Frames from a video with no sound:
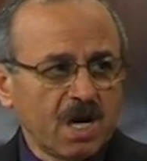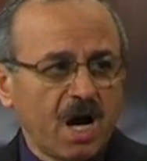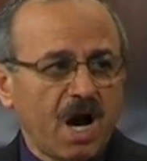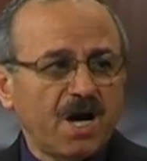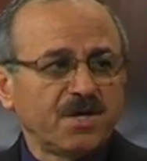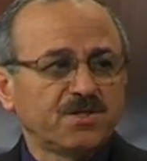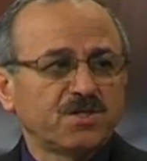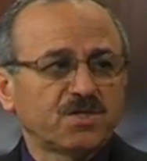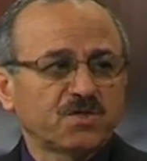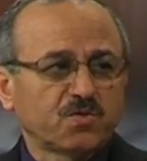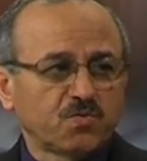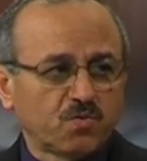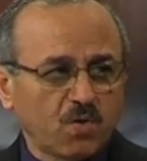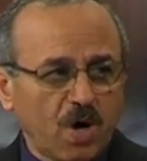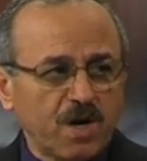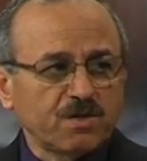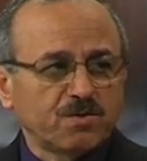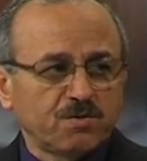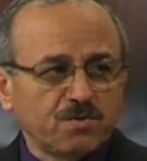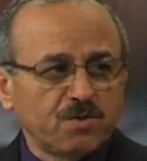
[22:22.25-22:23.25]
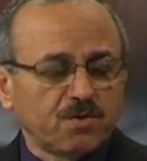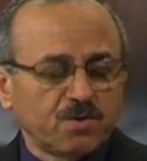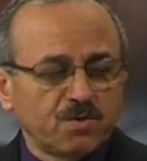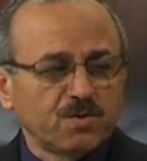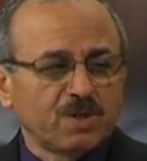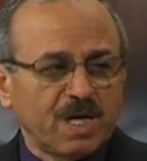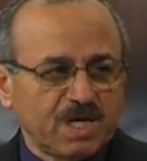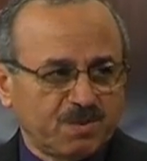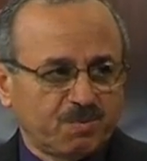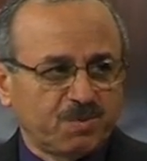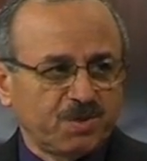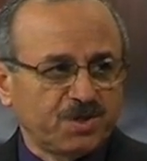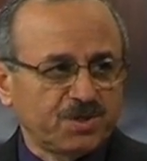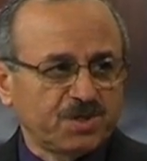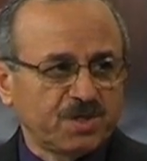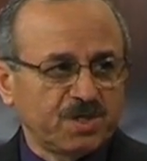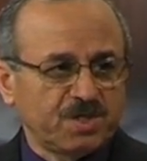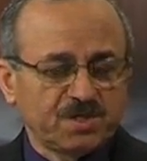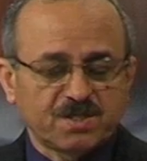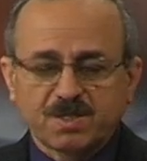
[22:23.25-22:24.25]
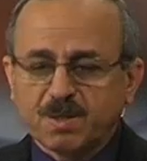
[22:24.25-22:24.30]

I just want you who that person is.